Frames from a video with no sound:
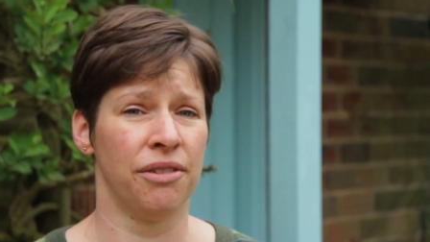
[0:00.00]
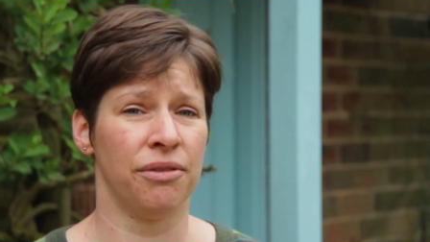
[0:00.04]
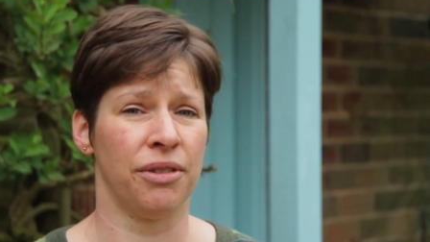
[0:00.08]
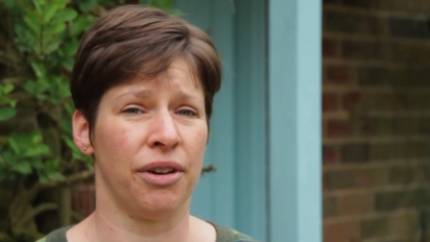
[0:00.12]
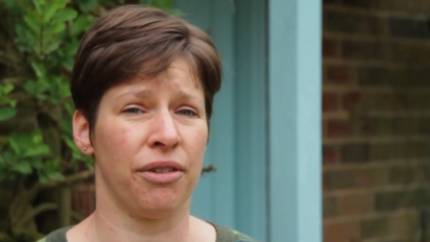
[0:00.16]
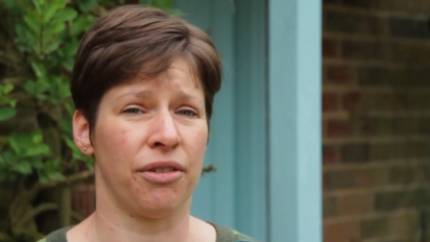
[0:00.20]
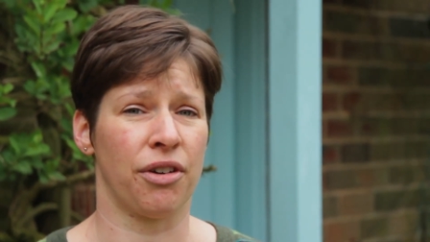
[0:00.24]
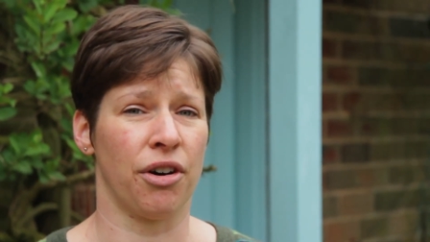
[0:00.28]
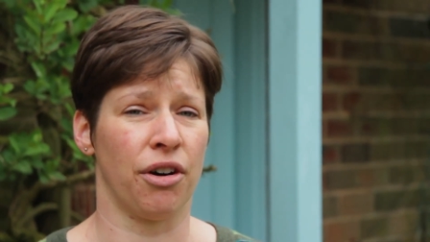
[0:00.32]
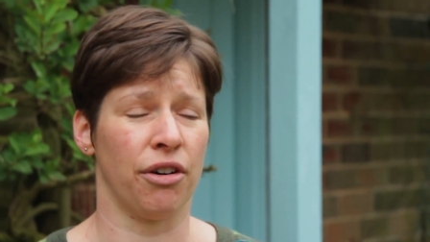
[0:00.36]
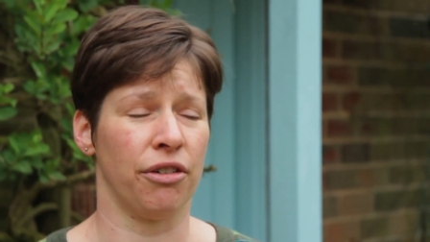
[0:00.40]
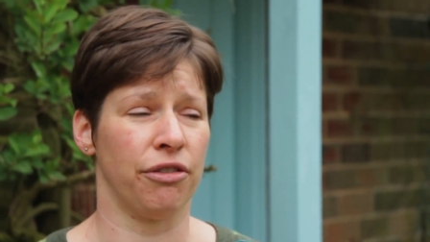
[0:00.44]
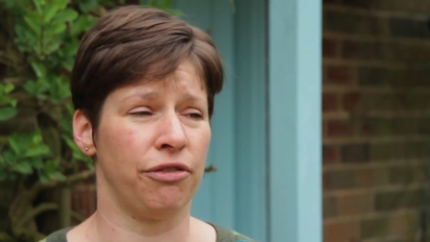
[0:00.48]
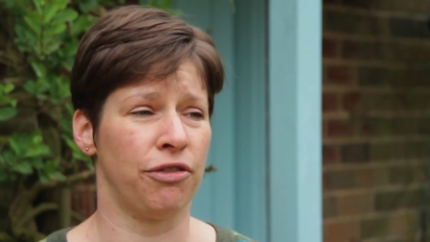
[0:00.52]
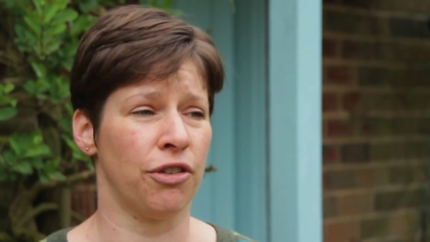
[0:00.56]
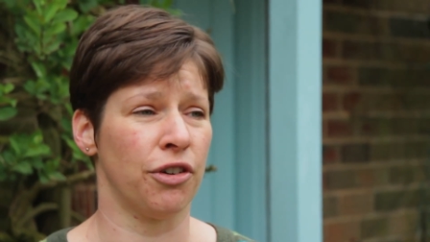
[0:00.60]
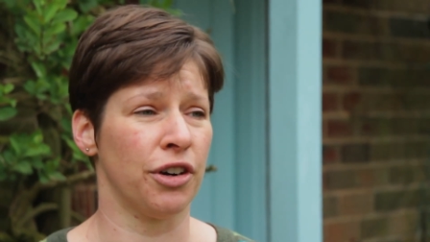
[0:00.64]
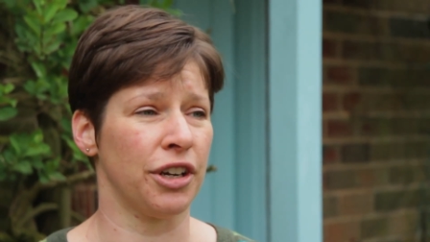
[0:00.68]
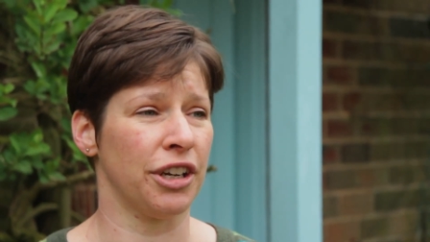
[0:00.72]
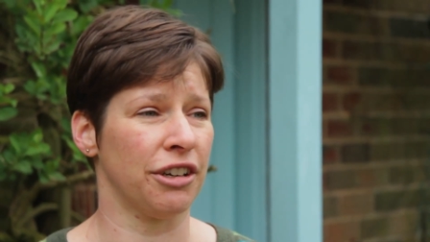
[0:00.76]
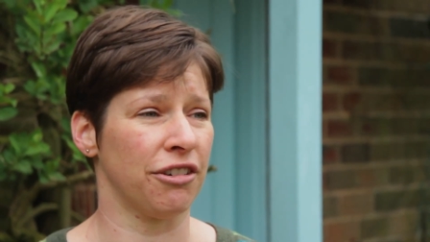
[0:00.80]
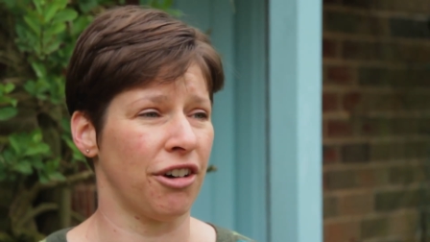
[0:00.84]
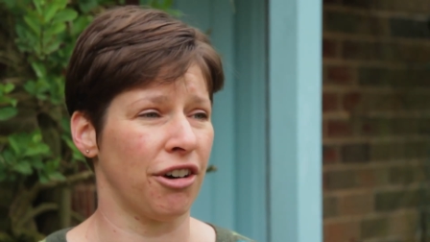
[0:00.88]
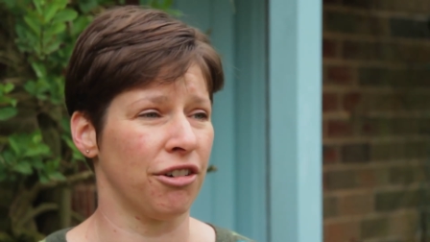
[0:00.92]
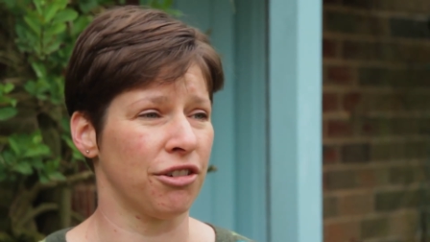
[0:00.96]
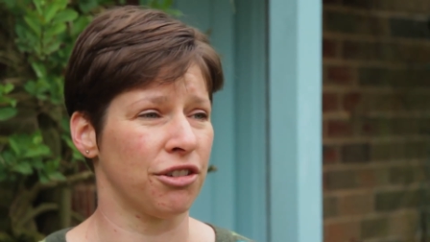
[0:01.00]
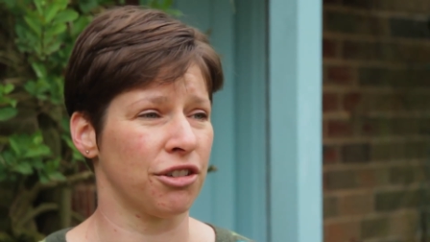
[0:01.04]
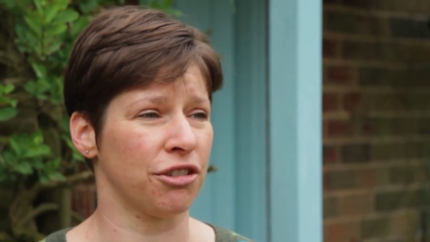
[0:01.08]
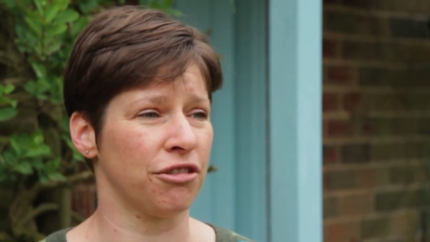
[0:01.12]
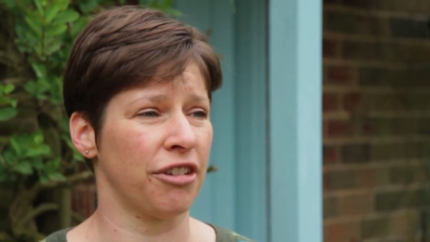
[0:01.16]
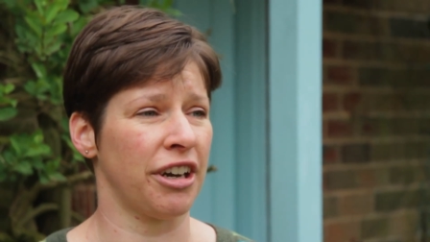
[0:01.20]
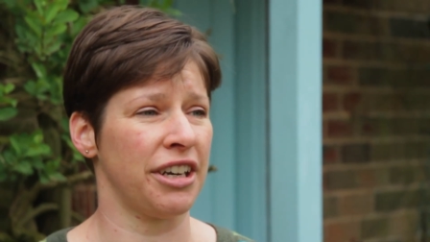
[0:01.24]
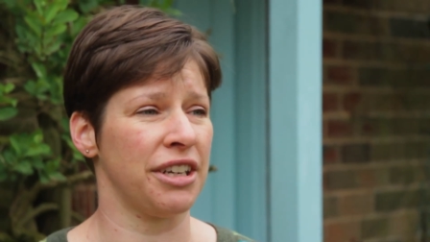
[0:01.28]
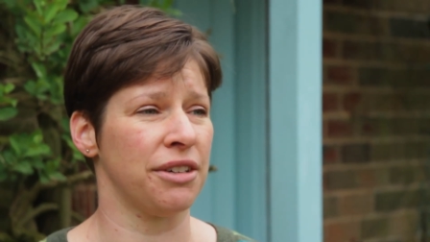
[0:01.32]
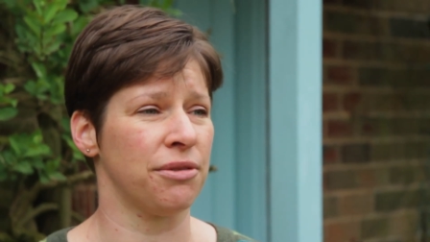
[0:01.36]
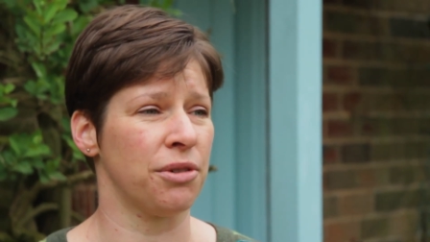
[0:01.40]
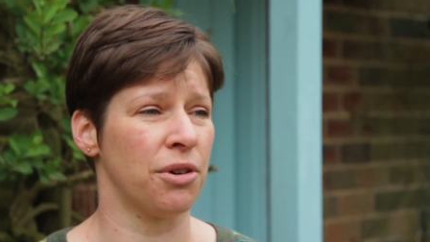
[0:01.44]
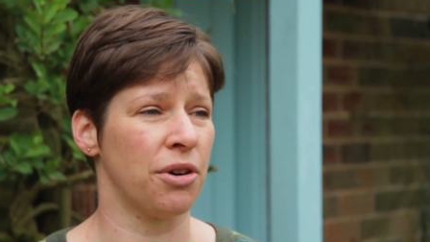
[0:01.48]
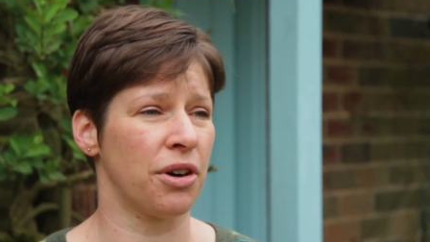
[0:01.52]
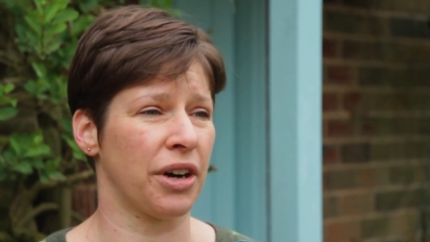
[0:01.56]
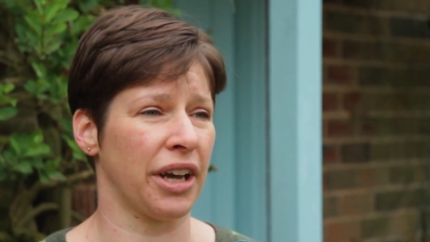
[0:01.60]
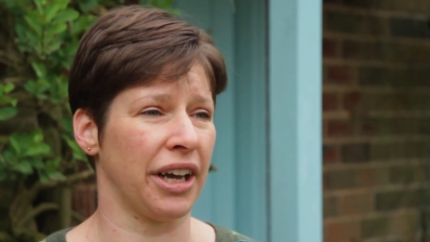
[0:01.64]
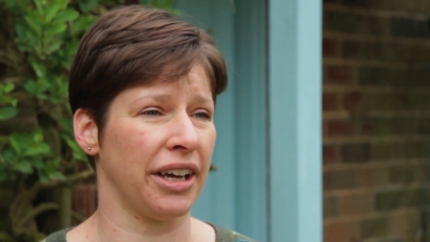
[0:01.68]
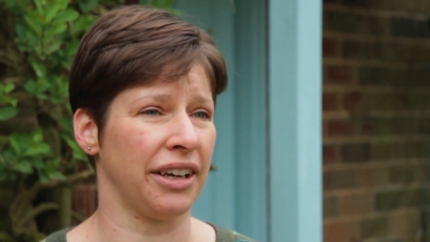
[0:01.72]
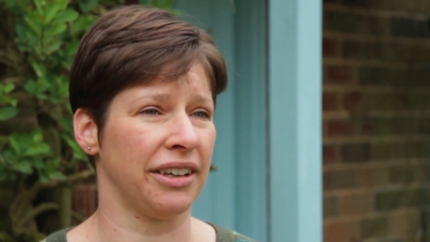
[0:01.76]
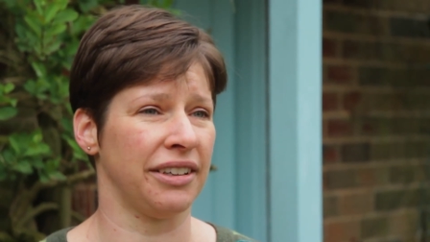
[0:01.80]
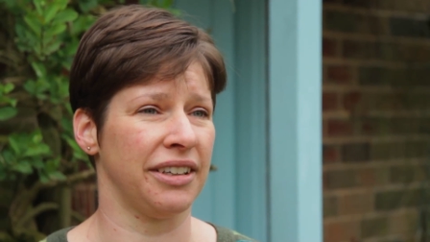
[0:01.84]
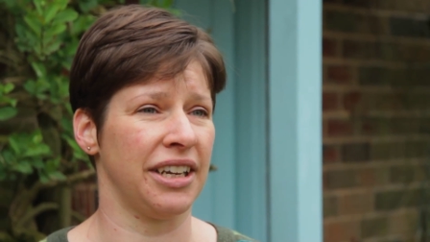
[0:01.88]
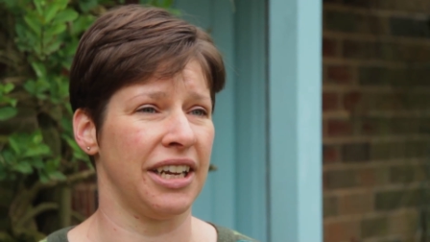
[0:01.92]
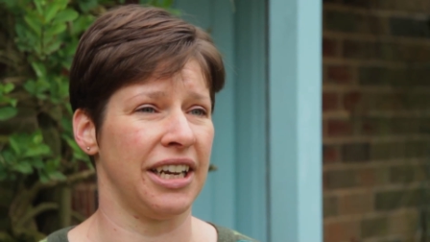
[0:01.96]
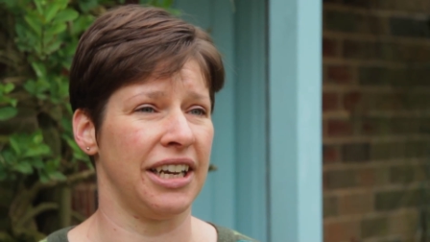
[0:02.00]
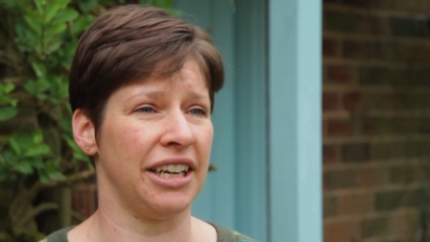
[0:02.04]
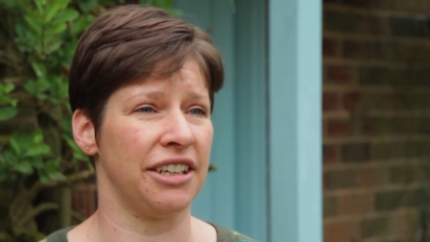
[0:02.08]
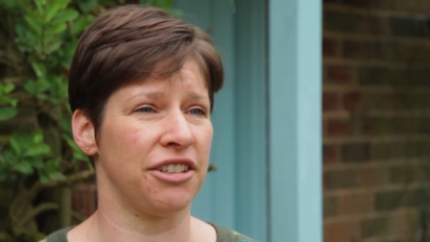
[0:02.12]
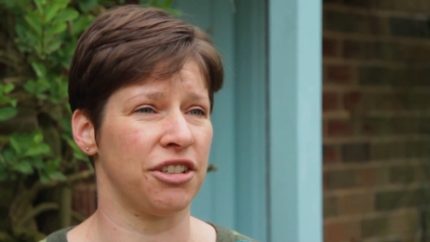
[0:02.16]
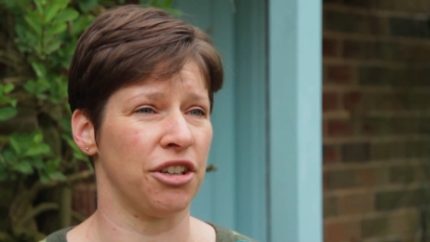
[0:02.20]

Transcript: We've got four-year-olds already walking nearly